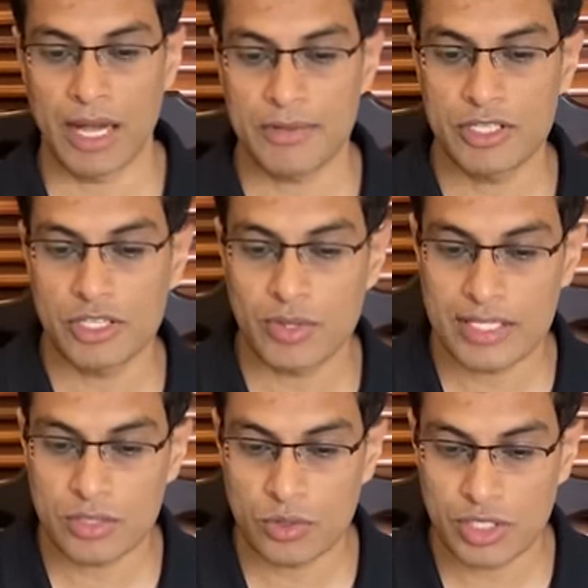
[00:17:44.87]
Aap is cheez ko
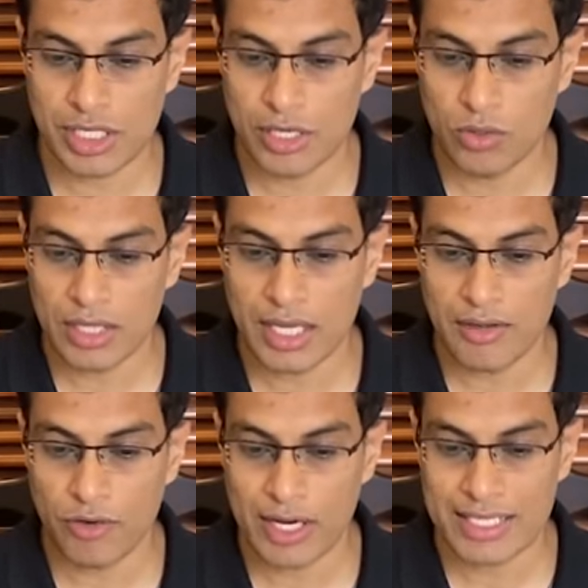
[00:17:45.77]
aise soch ke dekho
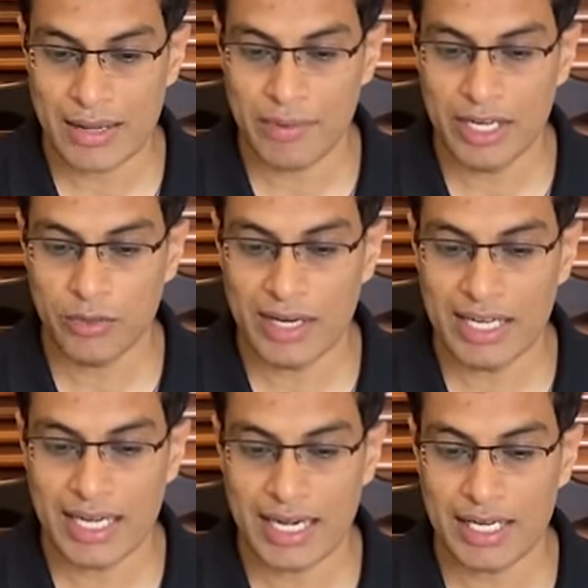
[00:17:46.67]
ki, for example, in
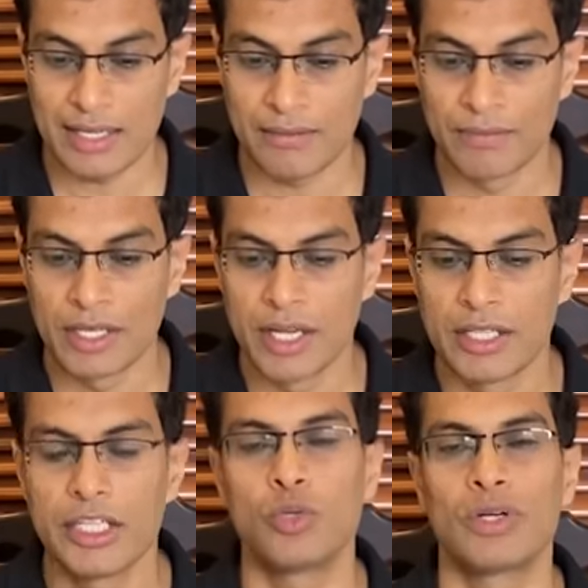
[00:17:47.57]
2019,
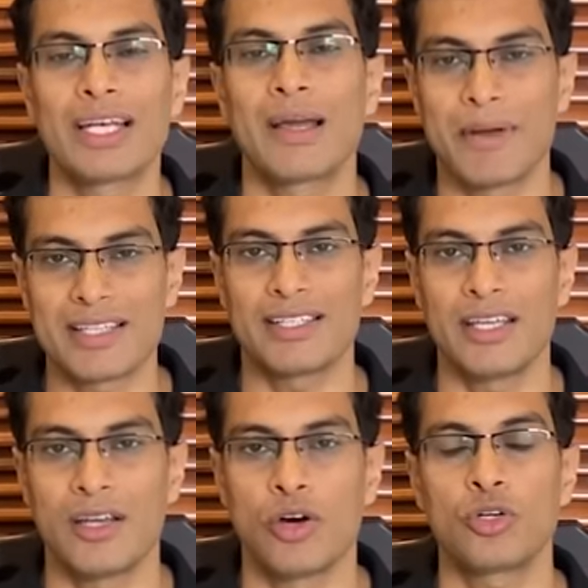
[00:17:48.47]
the total
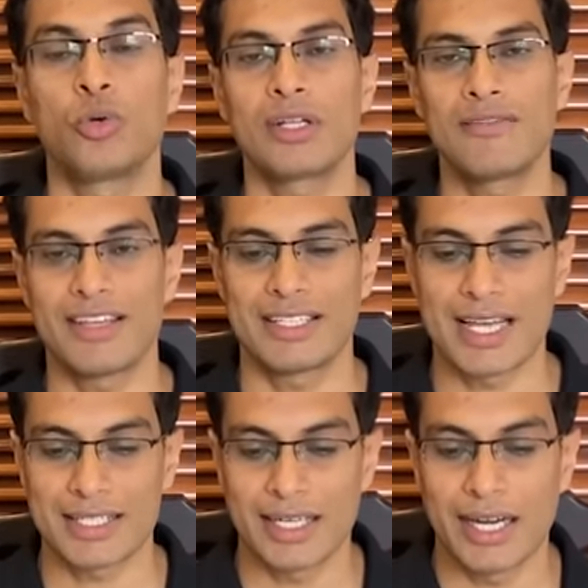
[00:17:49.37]
capacity or total fixed
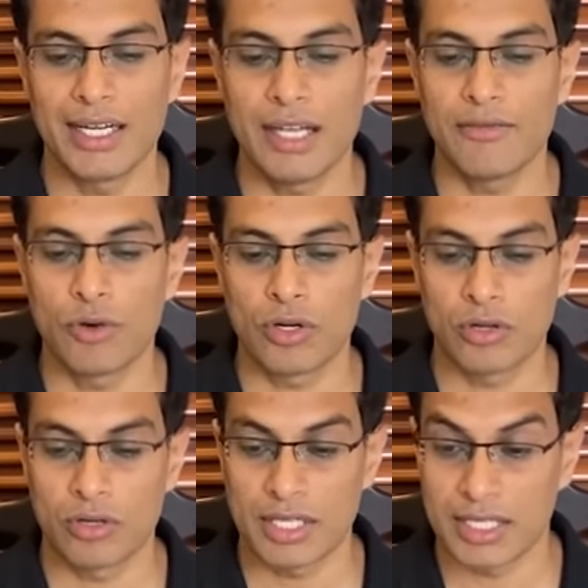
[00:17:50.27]
asset 84
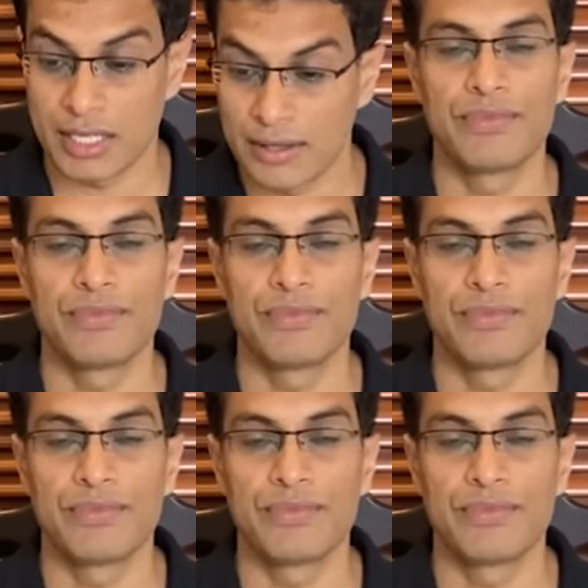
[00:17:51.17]
crore hi the.